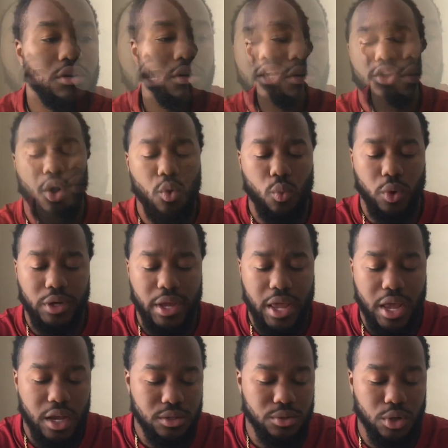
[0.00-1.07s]
I don't want
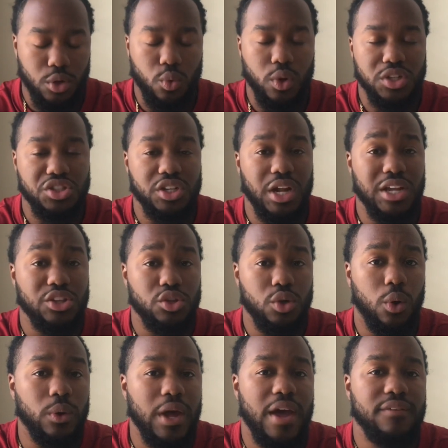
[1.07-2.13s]
to answer a question I
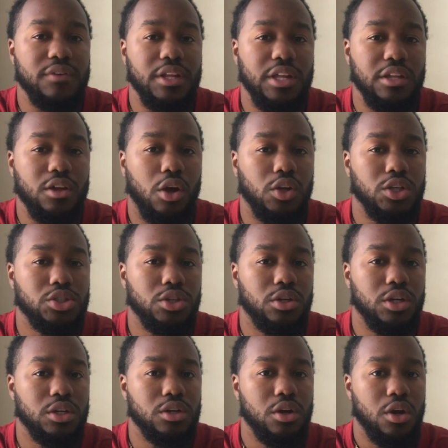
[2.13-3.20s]
don't have any knowledge
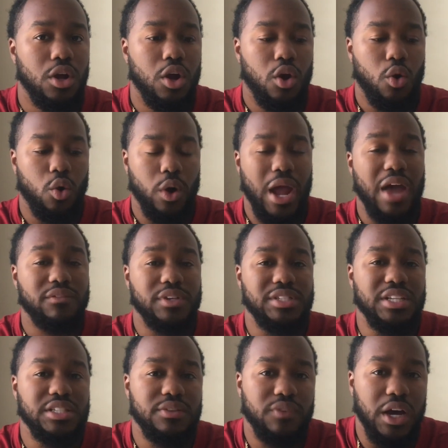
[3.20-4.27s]
on or have a
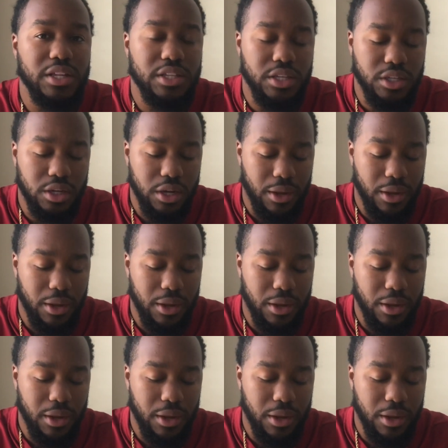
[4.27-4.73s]
sense of idea.